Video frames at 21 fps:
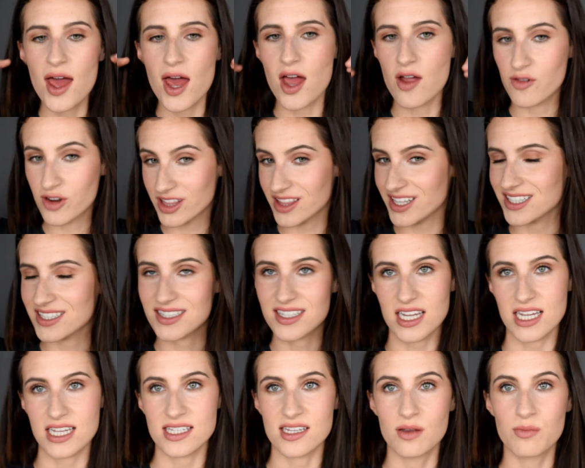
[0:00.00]
everything
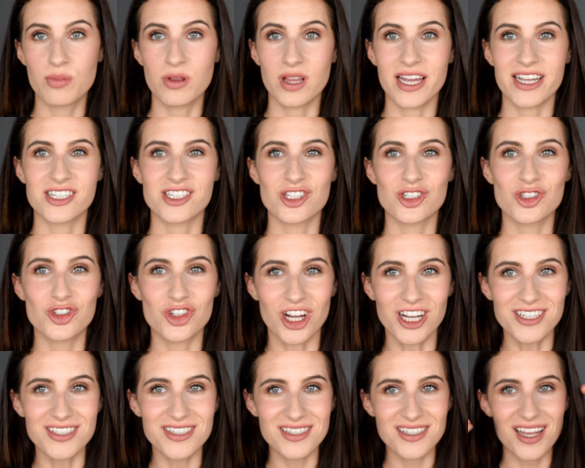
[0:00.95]
stays in place
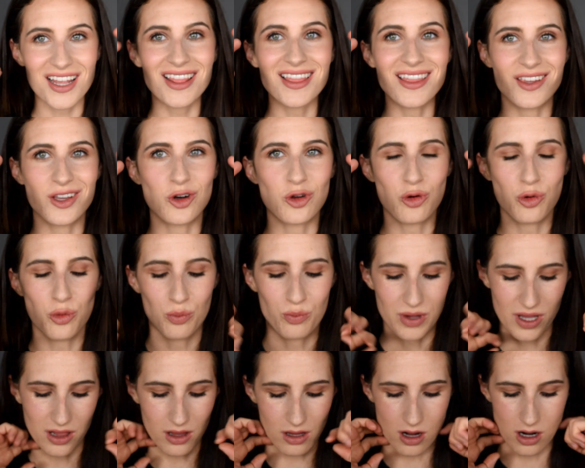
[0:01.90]
just a little
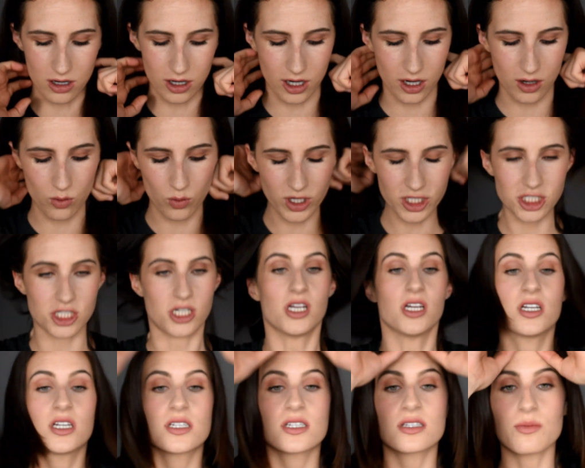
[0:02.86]
bit longer, which
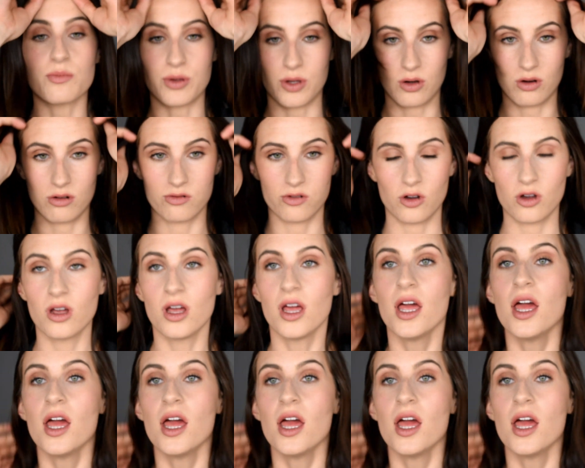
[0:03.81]
is beautiful.